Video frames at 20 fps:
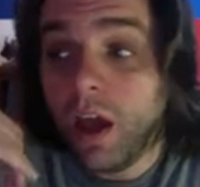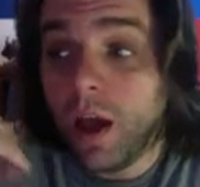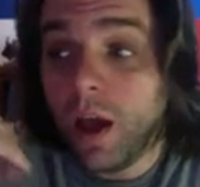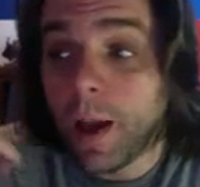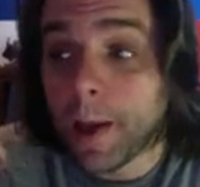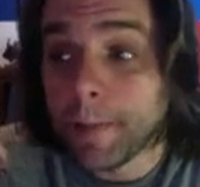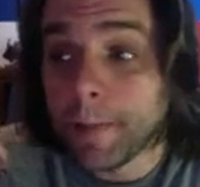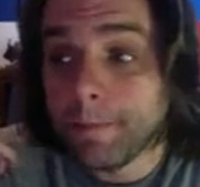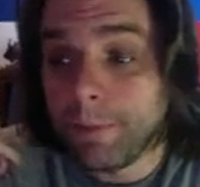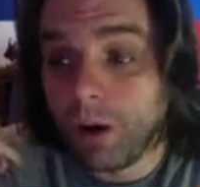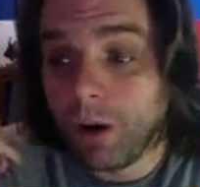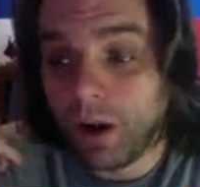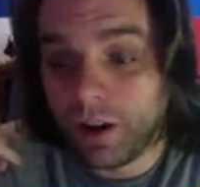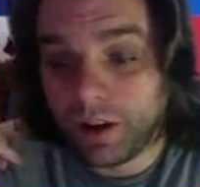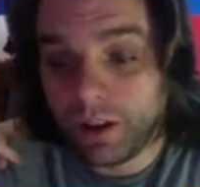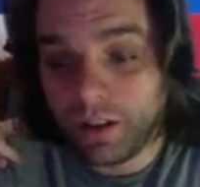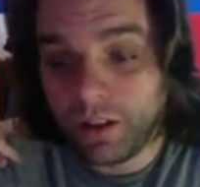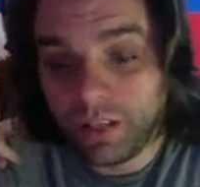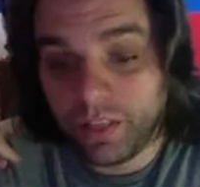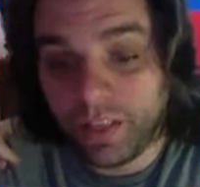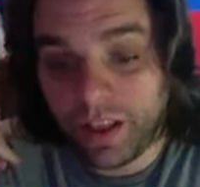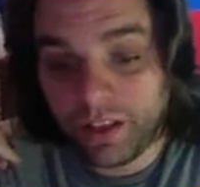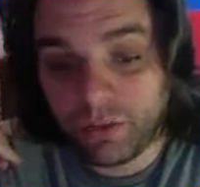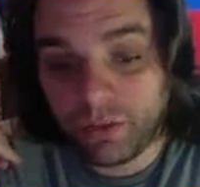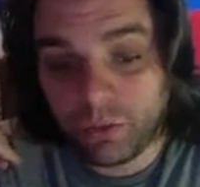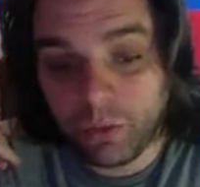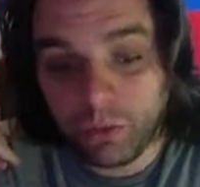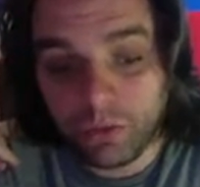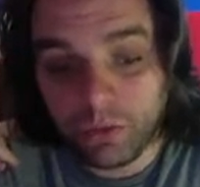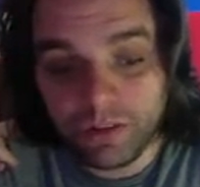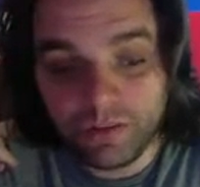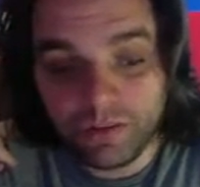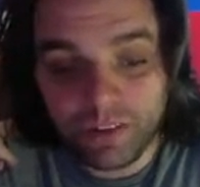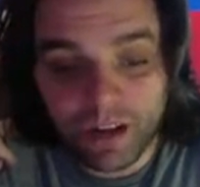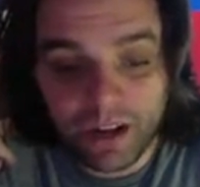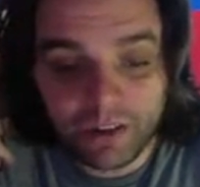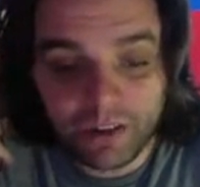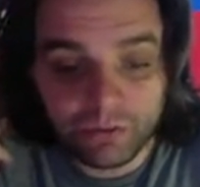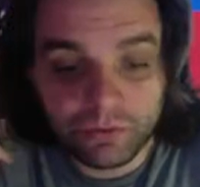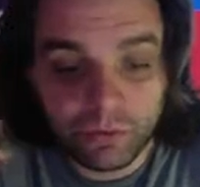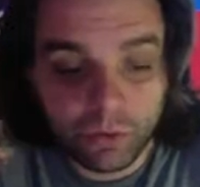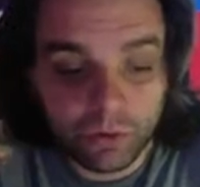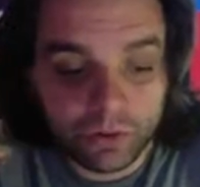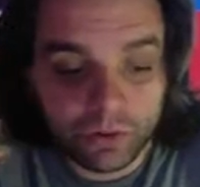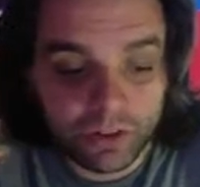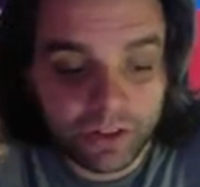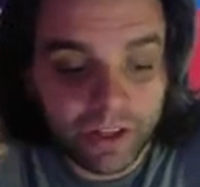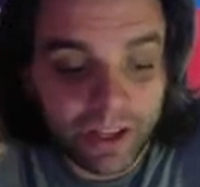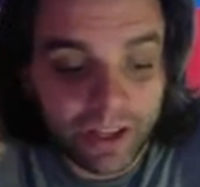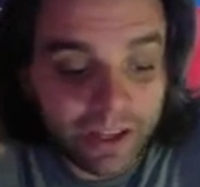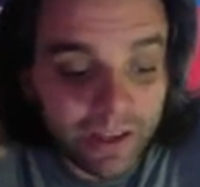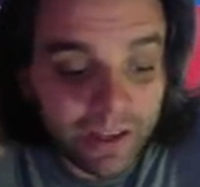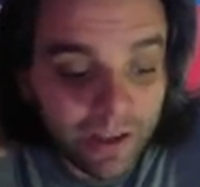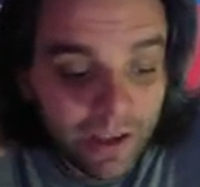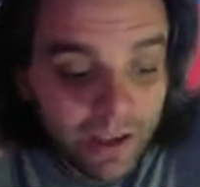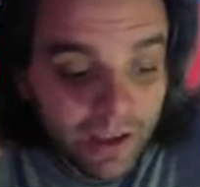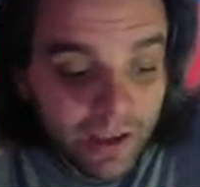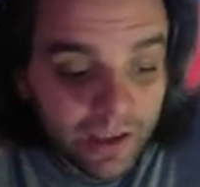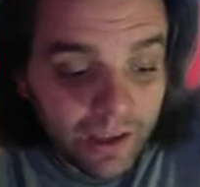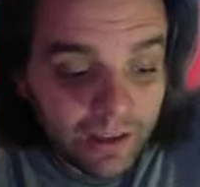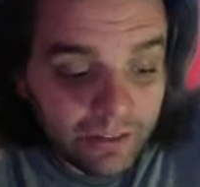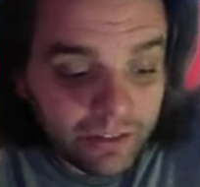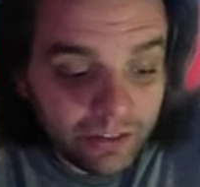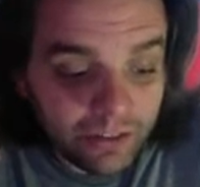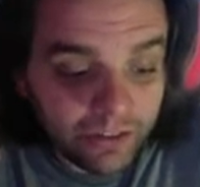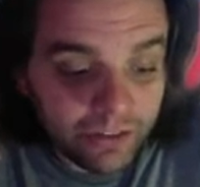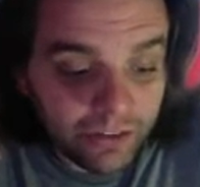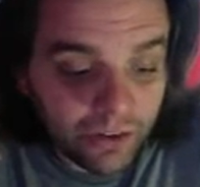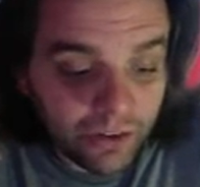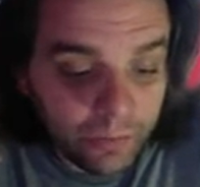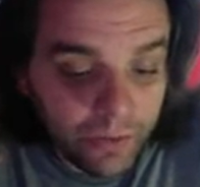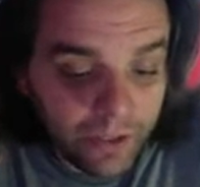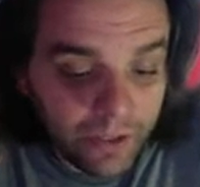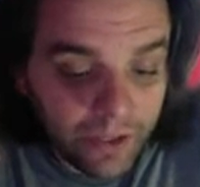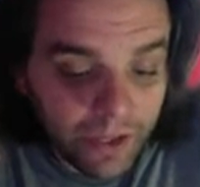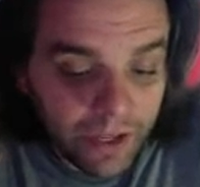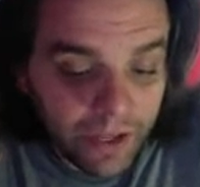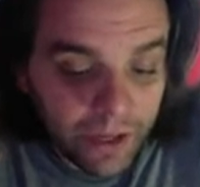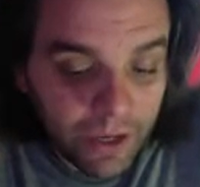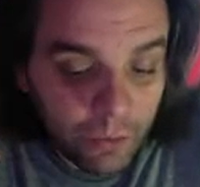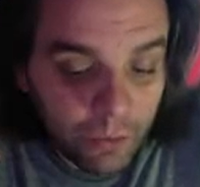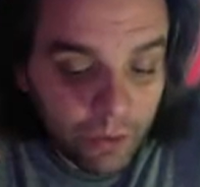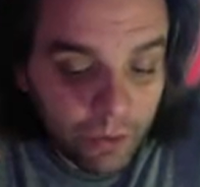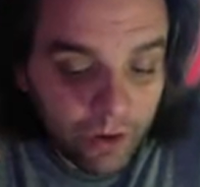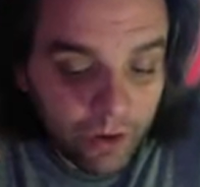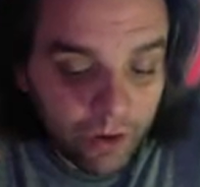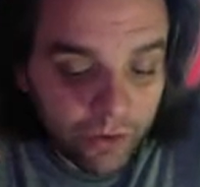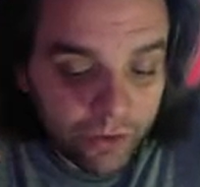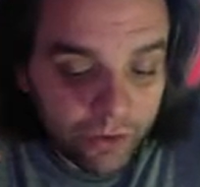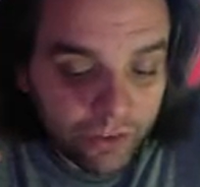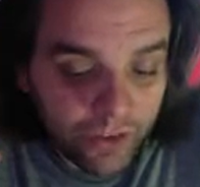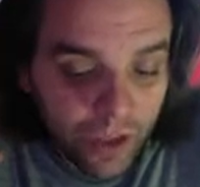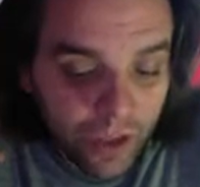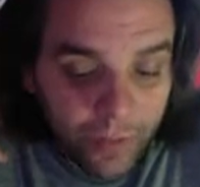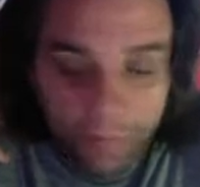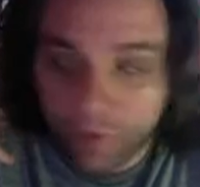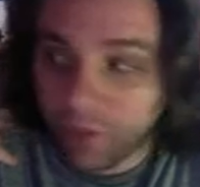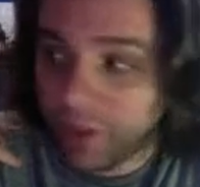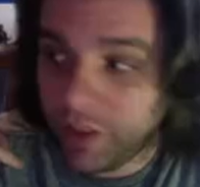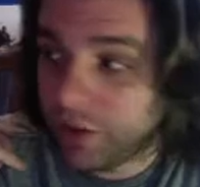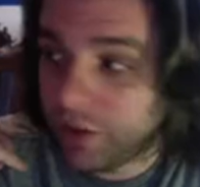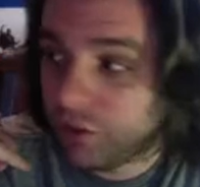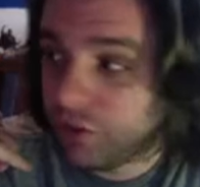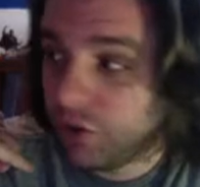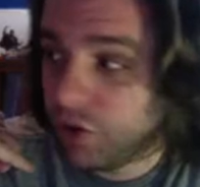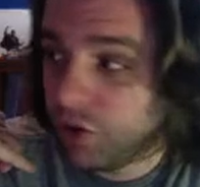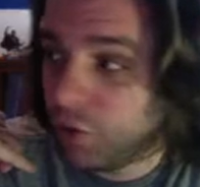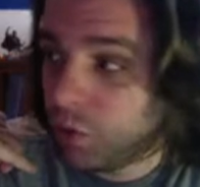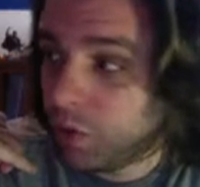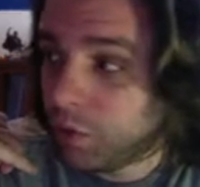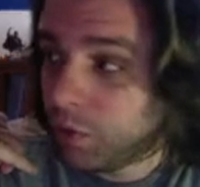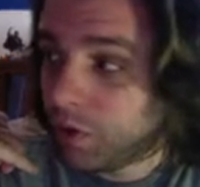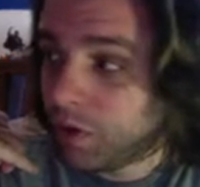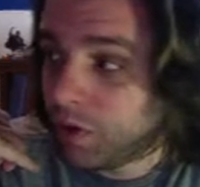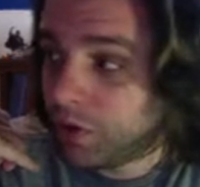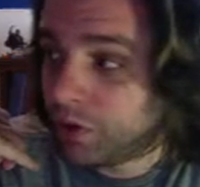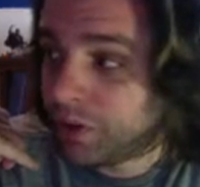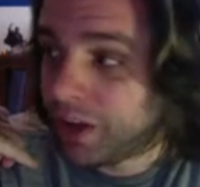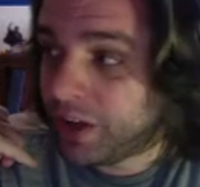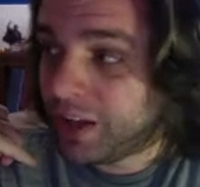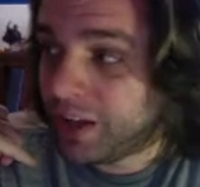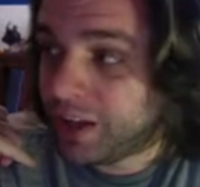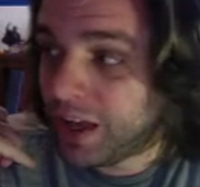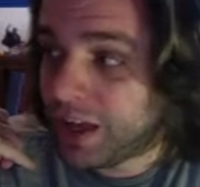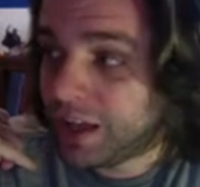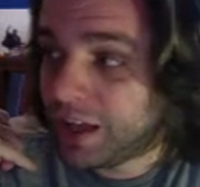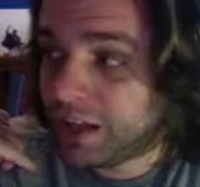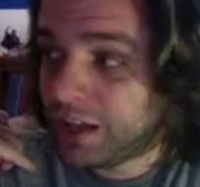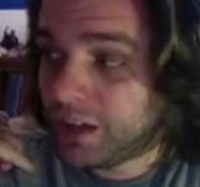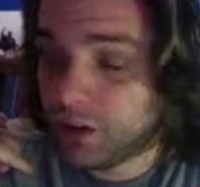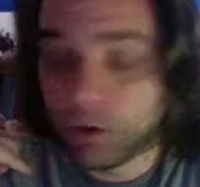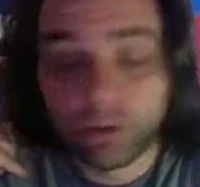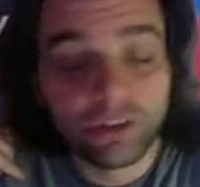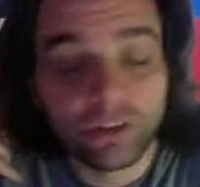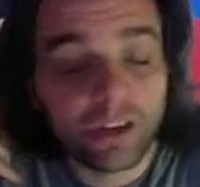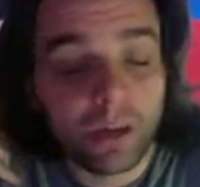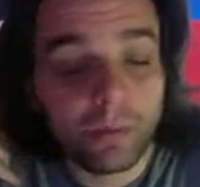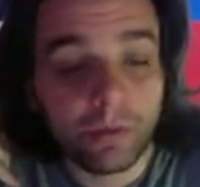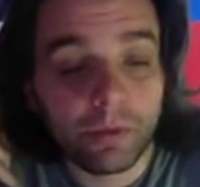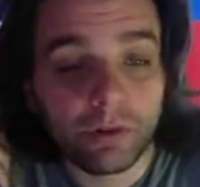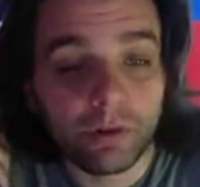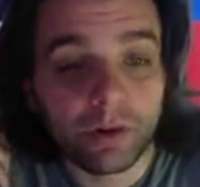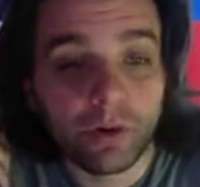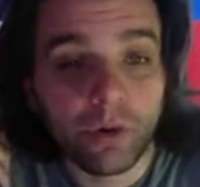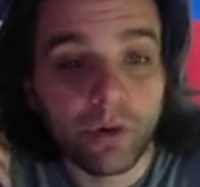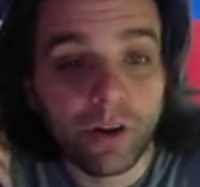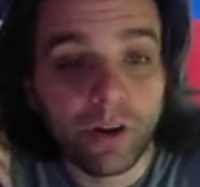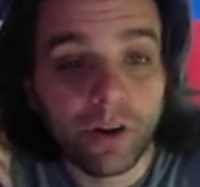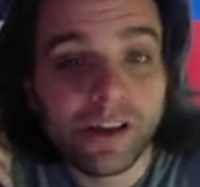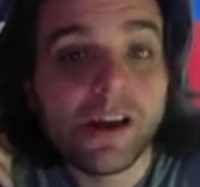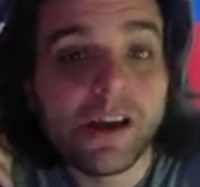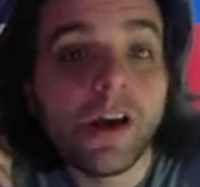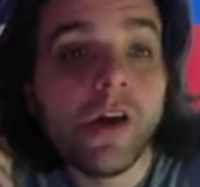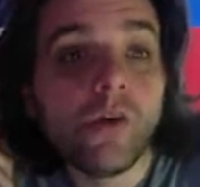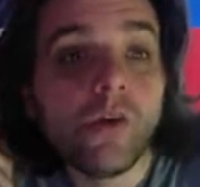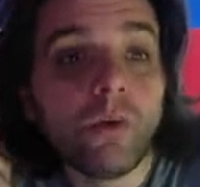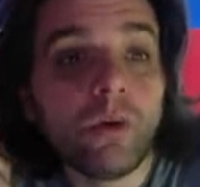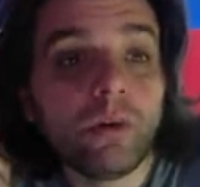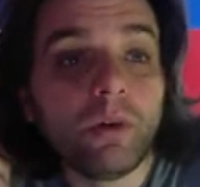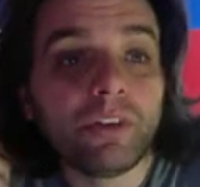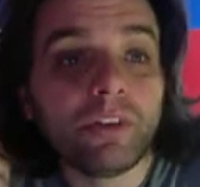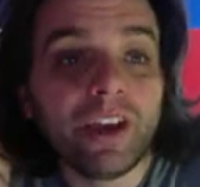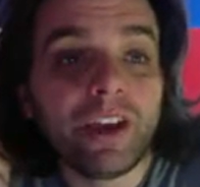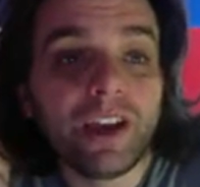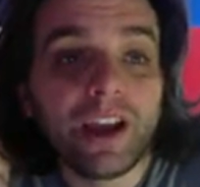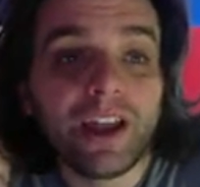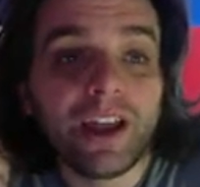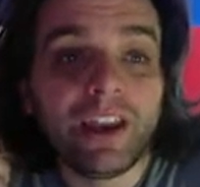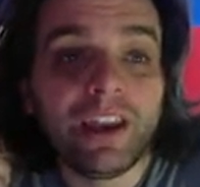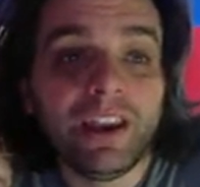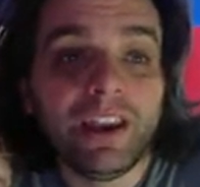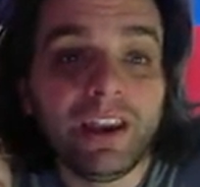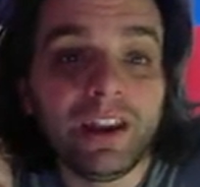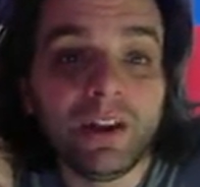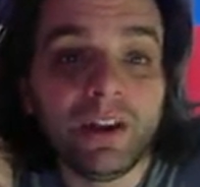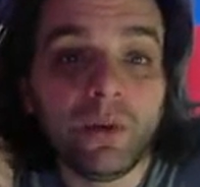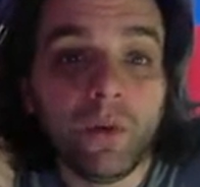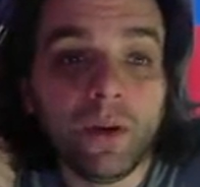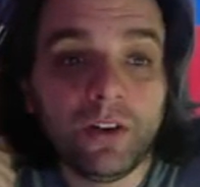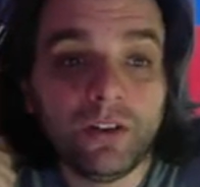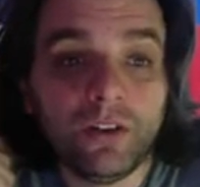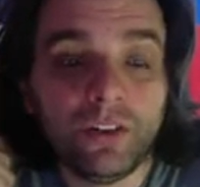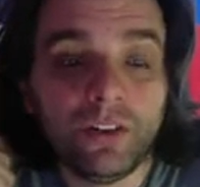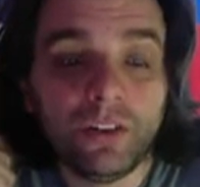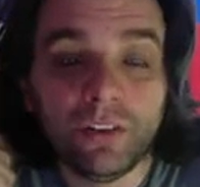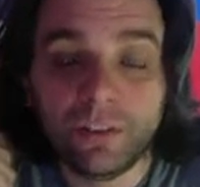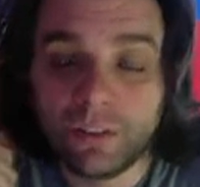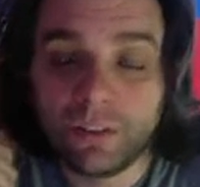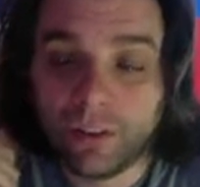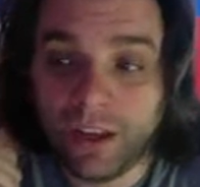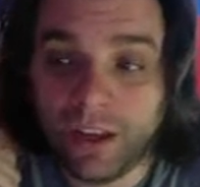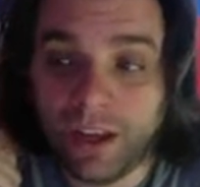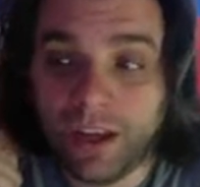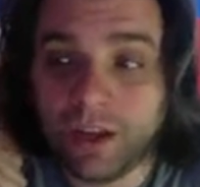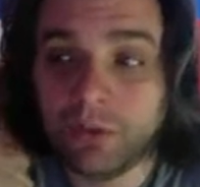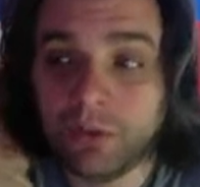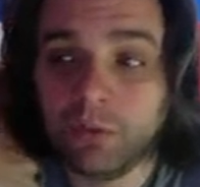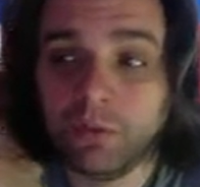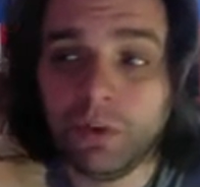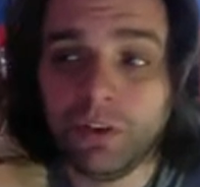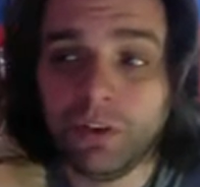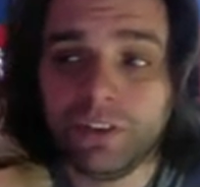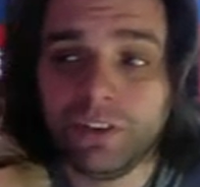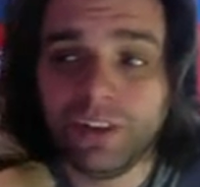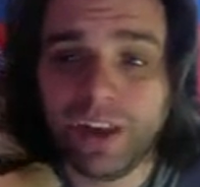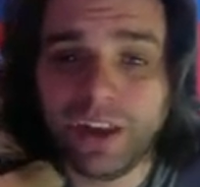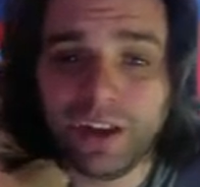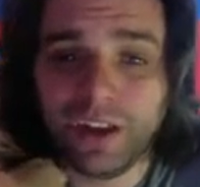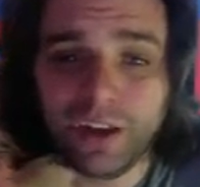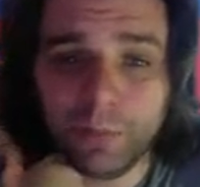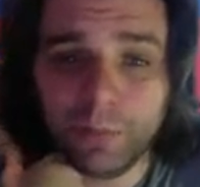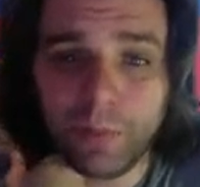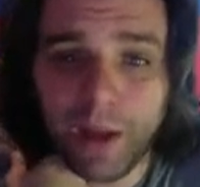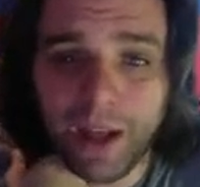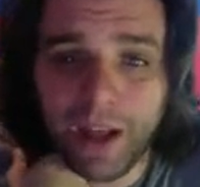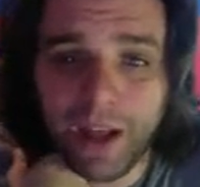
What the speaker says: But that's what we've got for today. In just a little bit, I will stop the lecture. We will take any, or stop the recording. We will take any questions, and we'll say goodbye